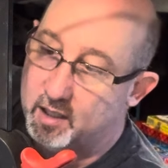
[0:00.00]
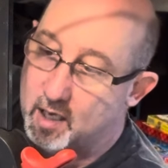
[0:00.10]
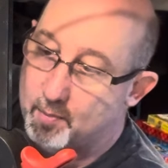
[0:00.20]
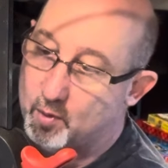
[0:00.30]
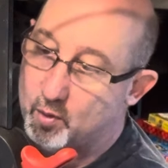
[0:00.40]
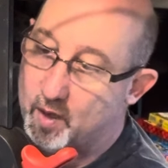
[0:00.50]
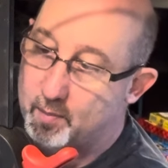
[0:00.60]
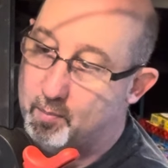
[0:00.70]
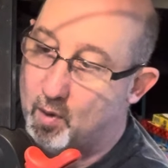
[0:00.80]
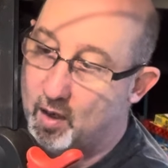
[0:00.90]
a couple
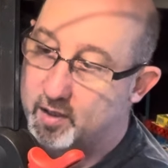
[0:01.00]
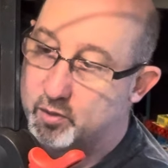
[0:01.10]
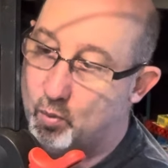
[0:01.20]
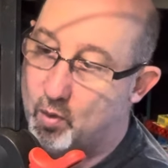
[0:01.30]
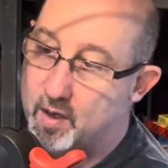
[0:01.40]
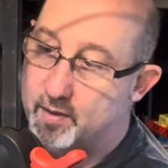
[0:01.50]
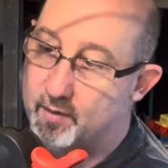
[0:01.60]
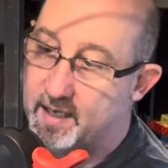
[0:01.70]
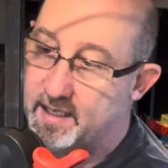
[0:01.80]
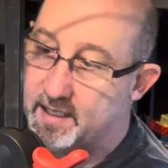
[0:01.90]
quick marks, one
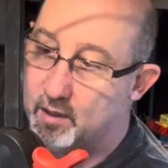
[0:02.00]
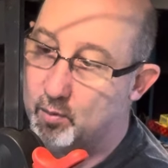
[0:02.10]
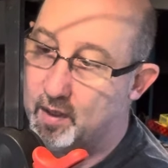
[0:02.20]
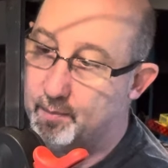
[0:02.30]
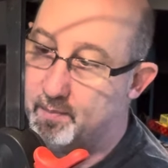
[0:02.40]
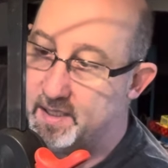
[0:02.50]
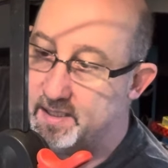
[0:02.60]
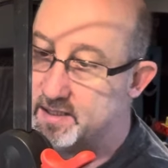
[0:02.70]
right here where it meets